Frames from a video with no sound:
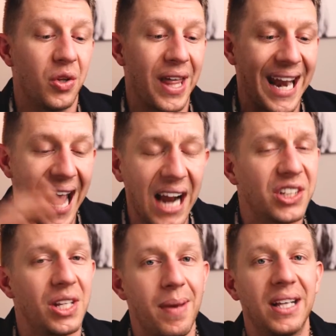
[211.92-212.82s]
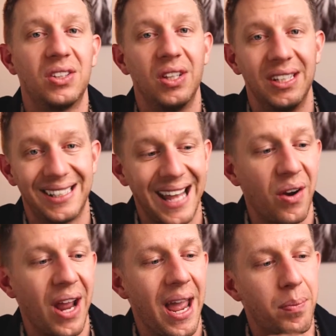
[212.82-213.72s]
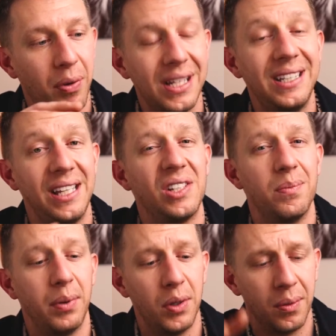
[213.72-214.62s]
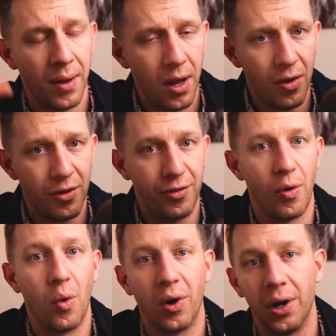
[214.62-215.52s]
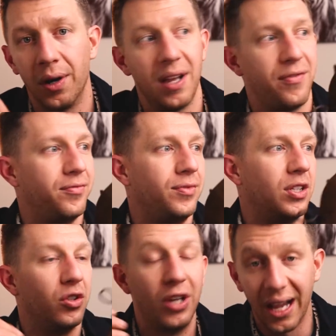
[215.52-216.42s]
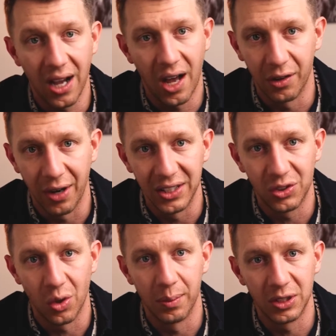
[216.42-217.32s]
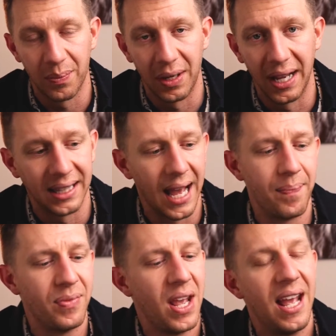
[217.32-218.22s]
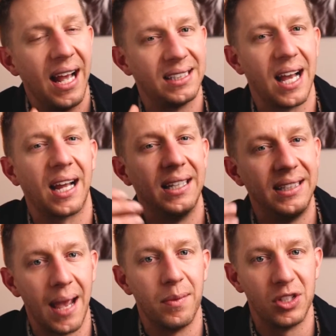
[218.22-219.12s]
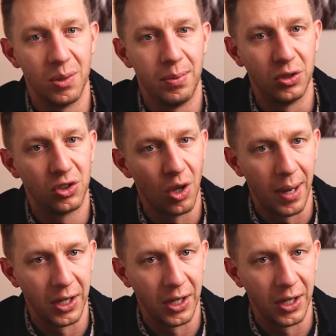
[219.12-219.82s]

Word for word: So that actually makes the Scout a pretty decent boot for if you get caught in a rainstorm or something like that, it's not gonna damage the boot so